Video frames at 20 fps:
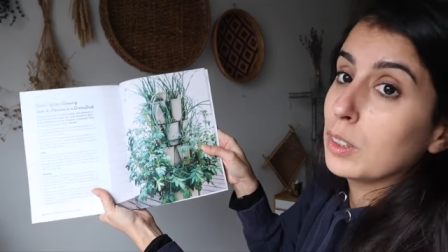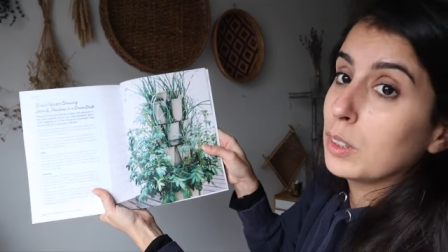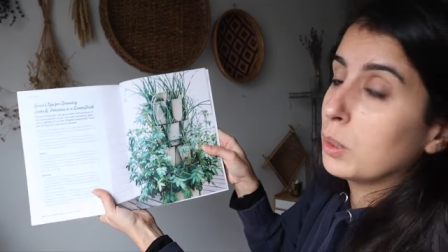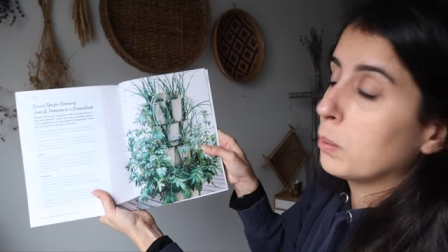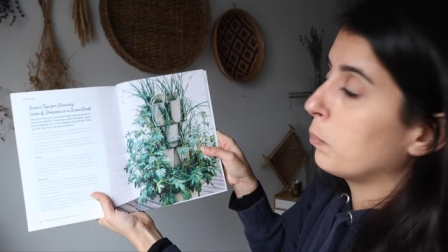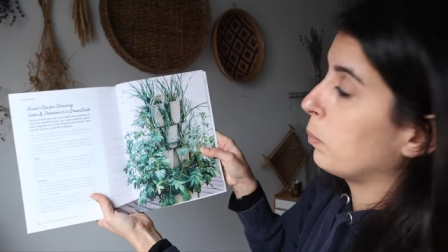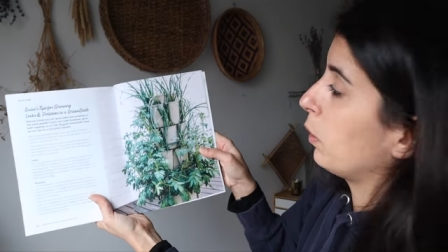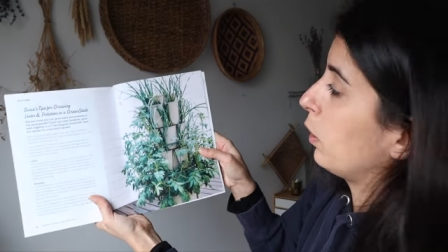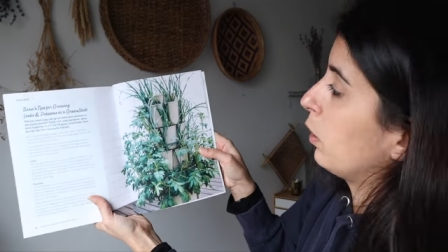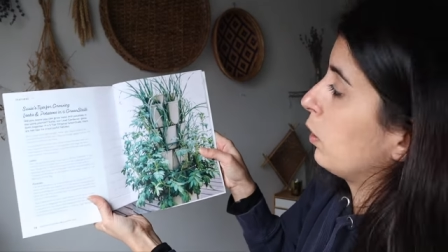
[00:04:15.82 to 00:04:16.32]
on the
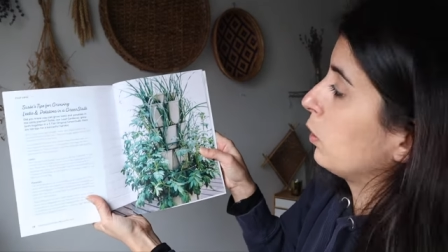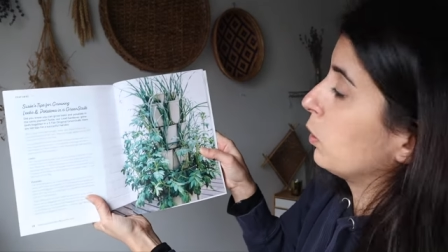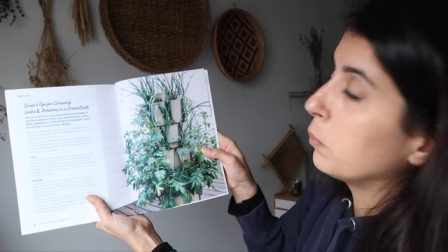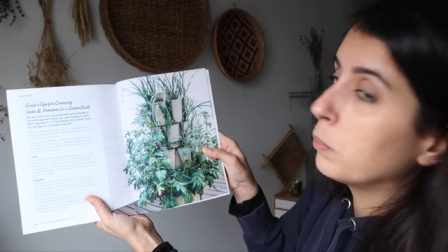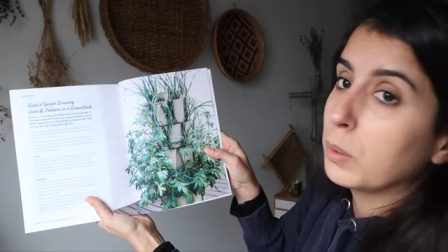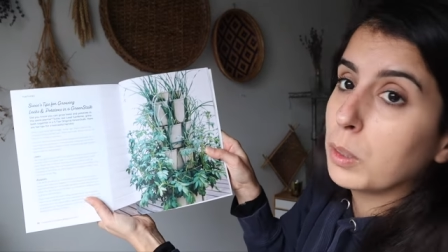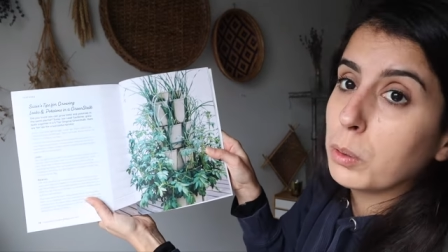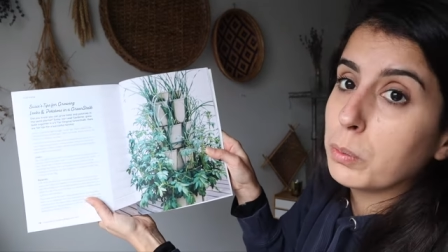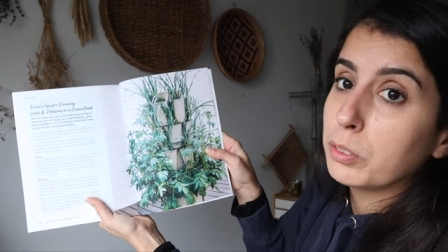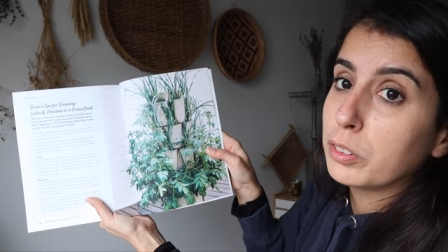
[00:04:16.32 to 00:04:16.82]

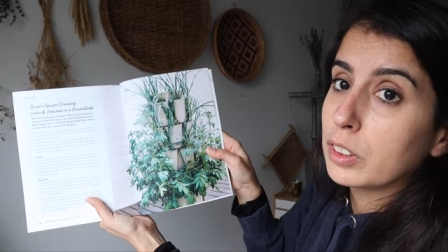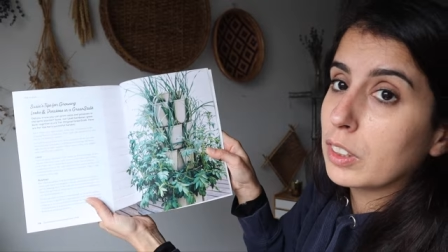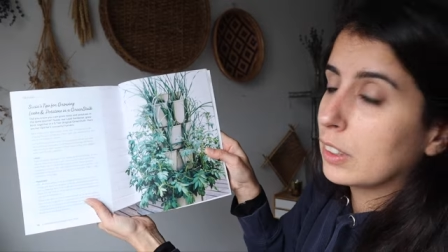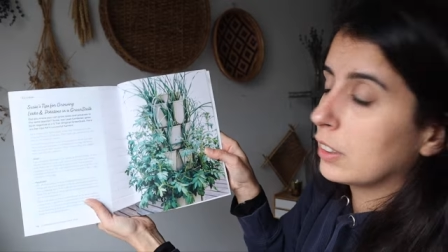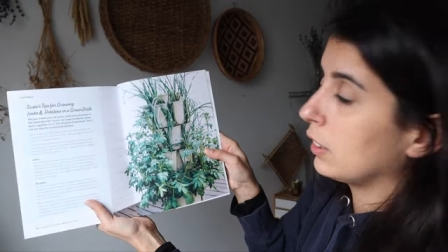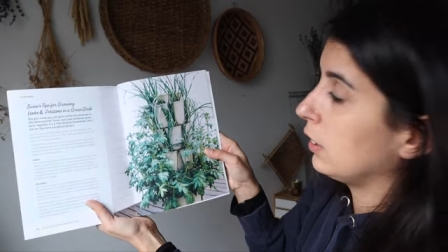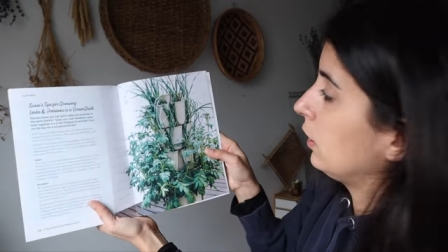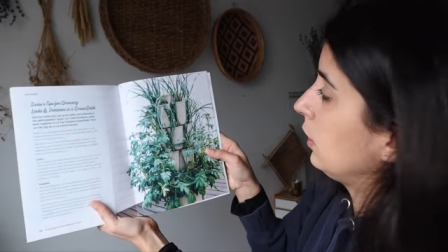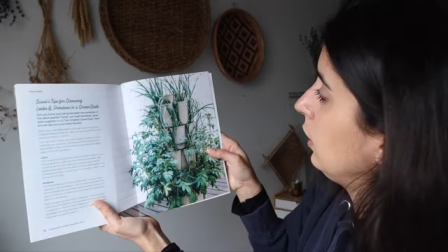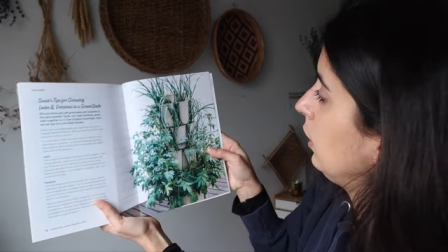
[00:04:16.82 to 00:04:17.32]
bottom. Hopefully you
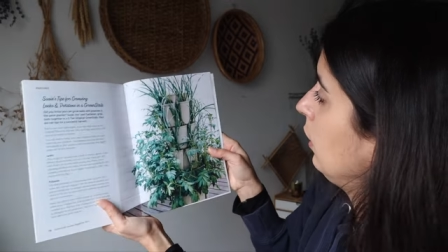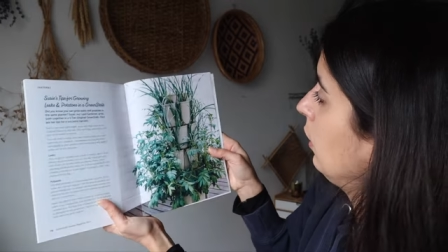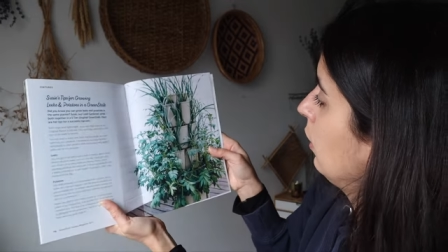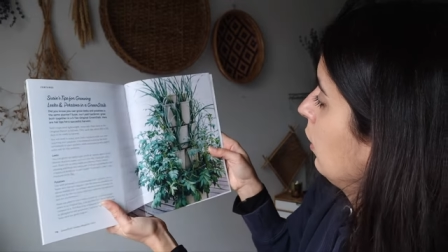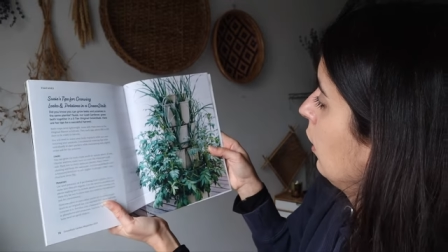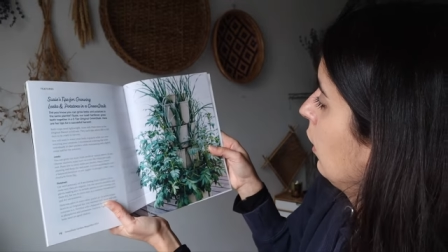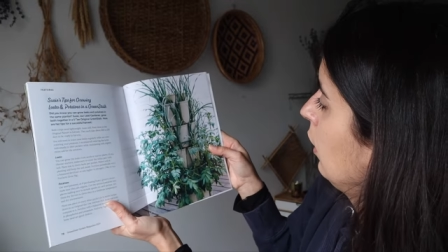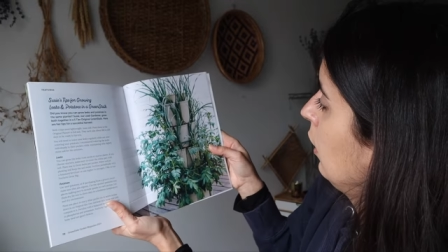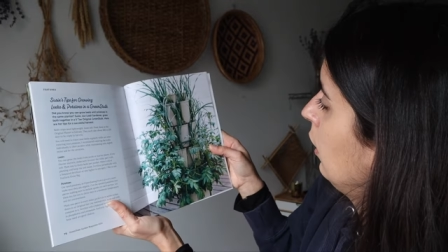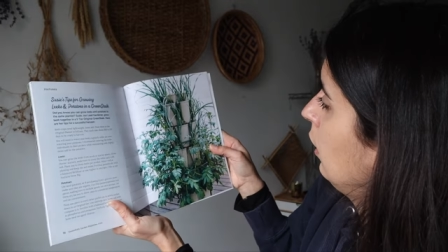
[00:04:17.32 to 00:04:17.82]
guys can see.
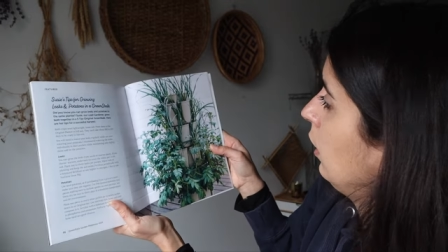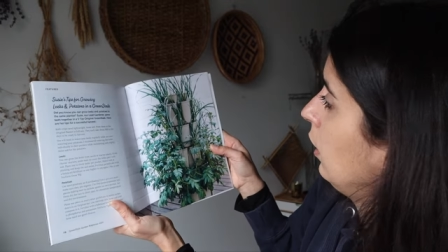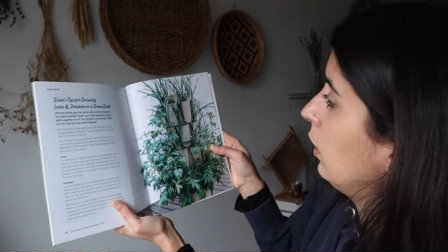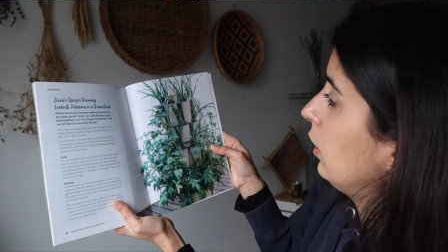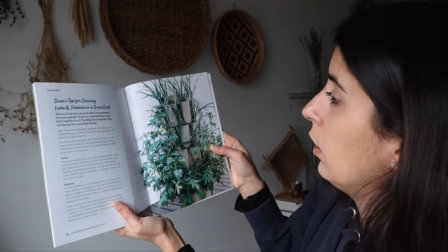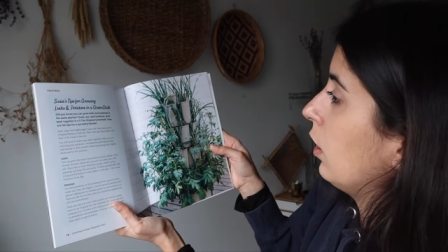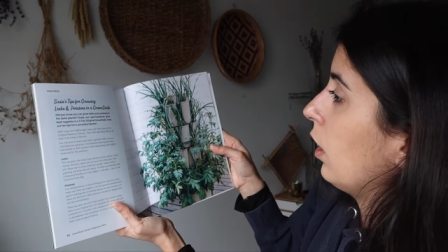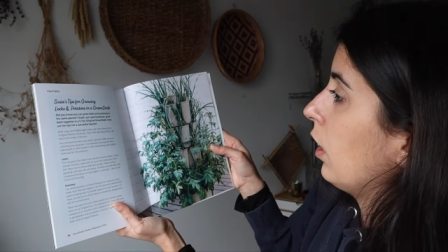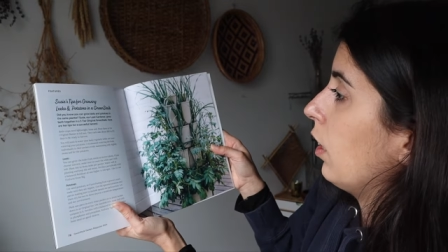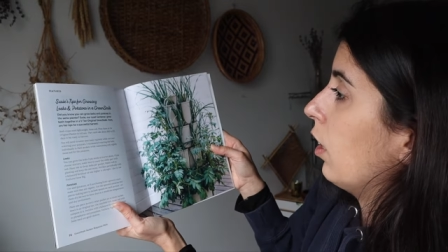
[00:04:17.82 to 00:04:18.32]

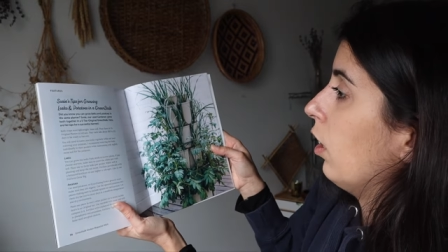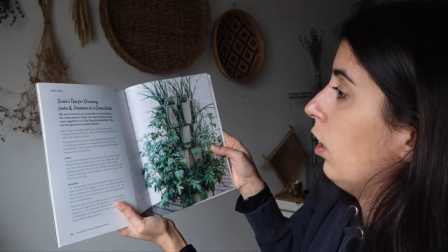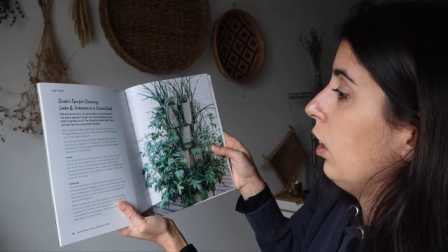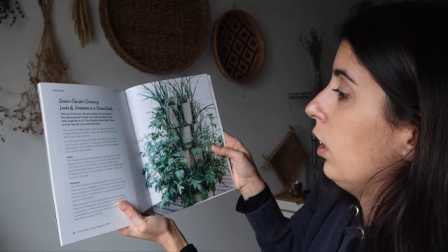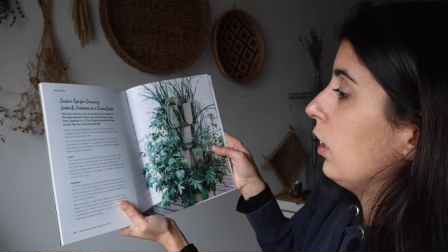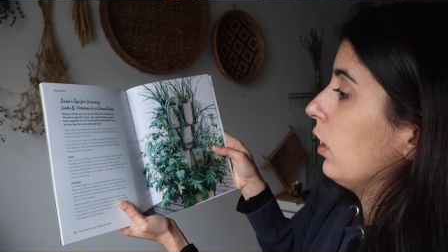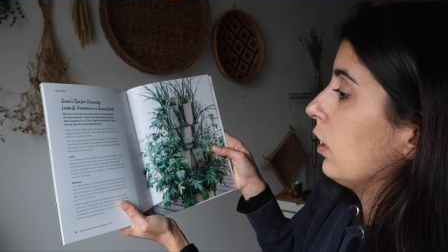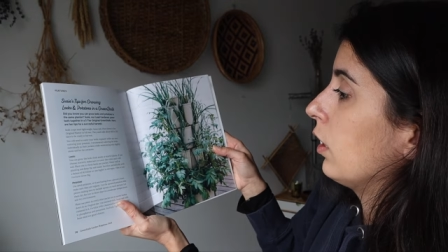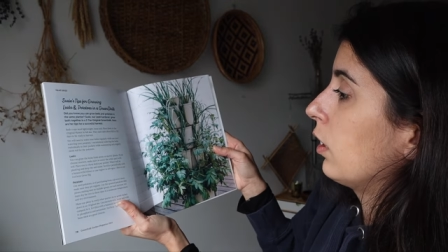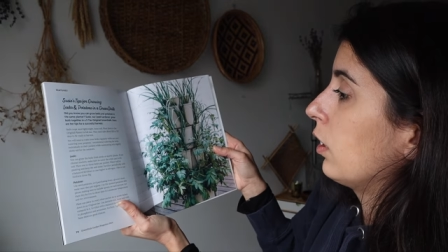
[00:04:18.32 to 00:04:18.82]
And
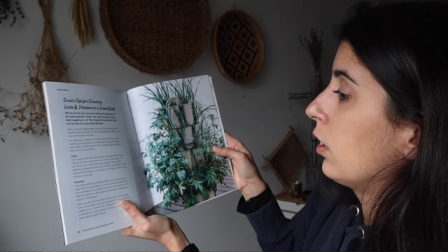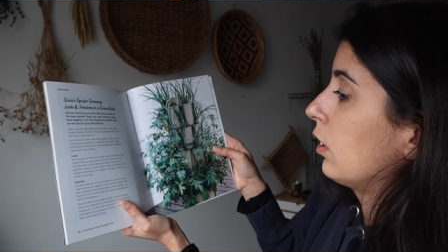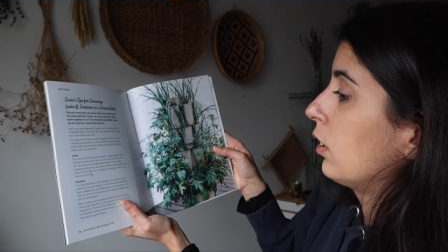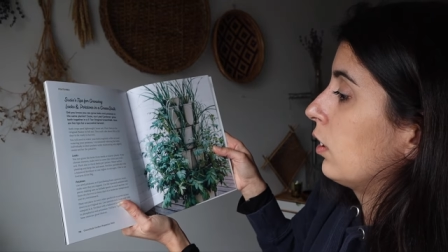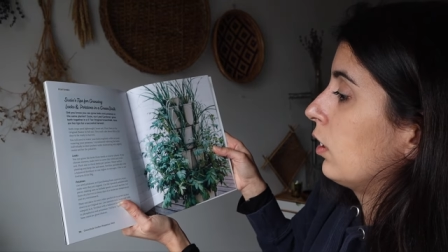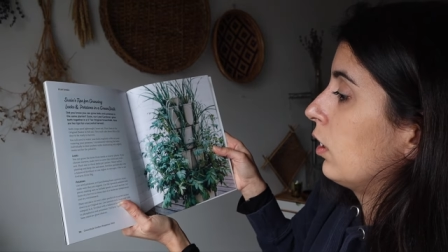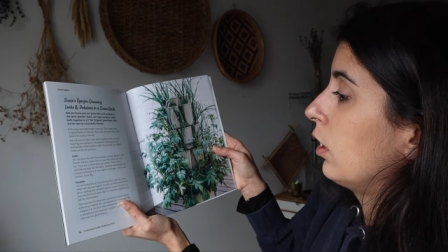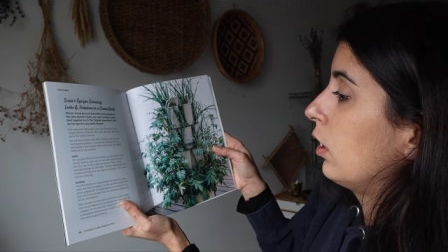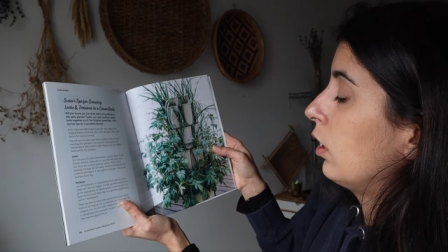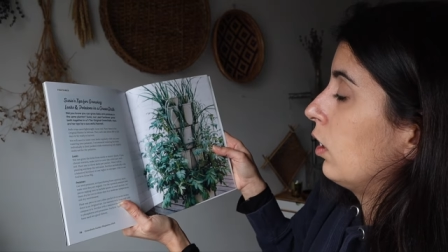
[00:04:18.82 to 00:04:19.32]
garlic
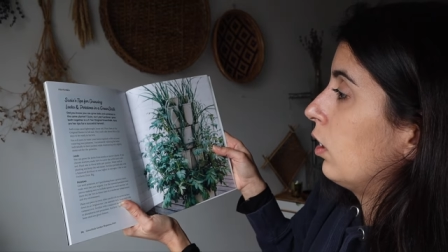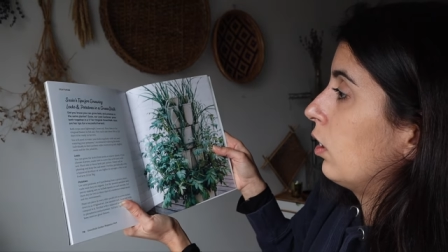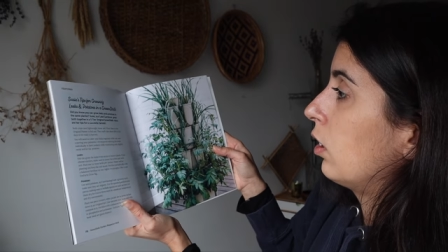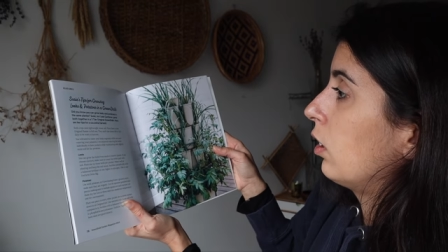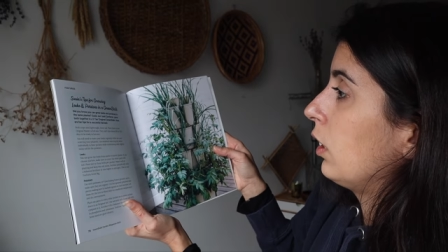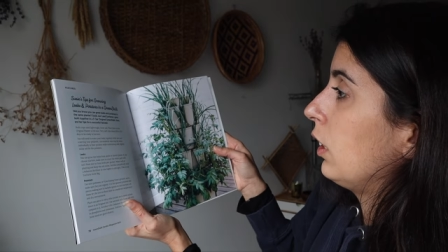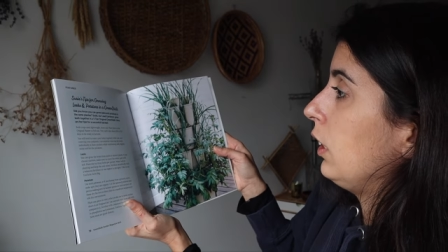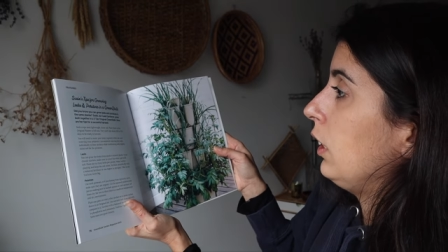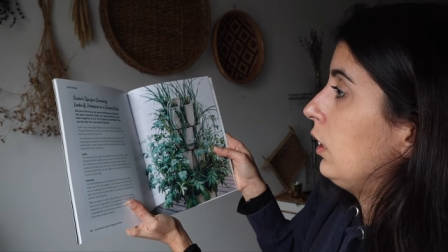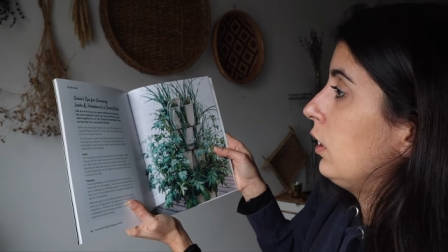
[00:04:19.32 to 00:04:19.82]

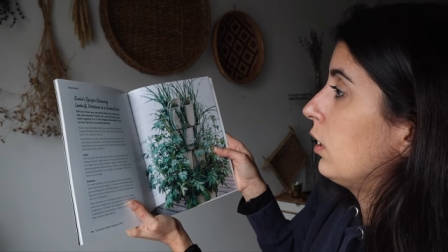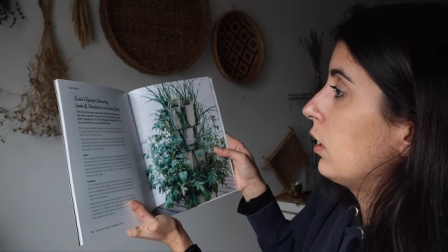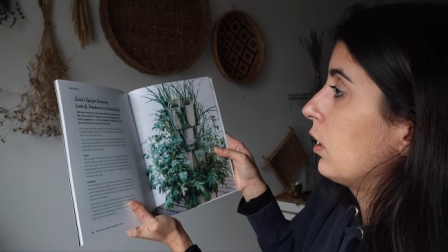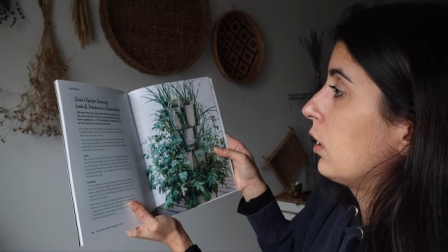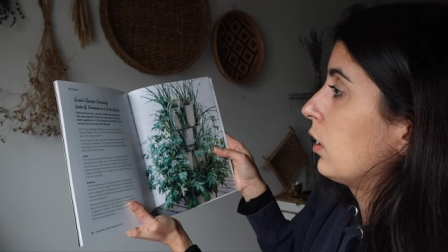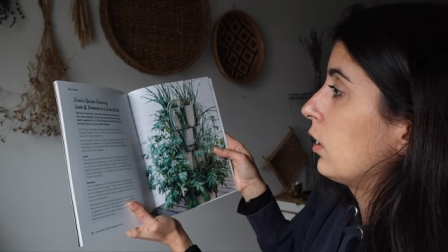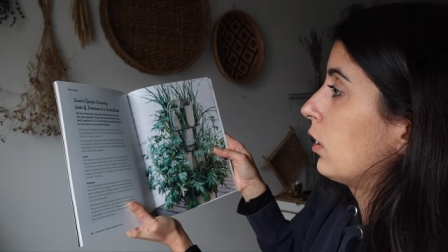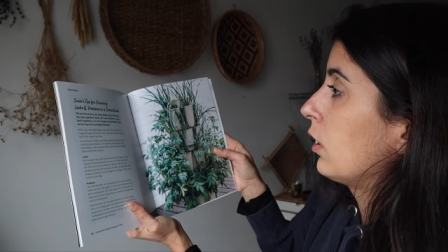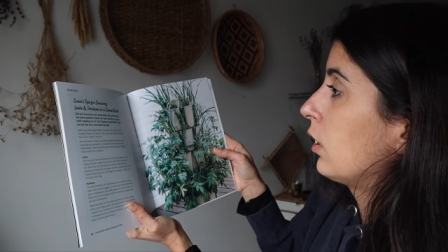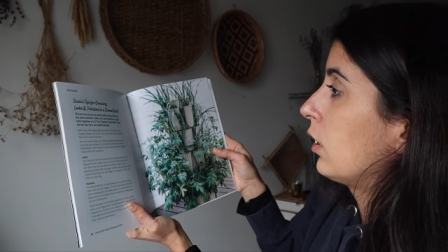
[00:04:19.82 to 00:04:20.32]
or leeks.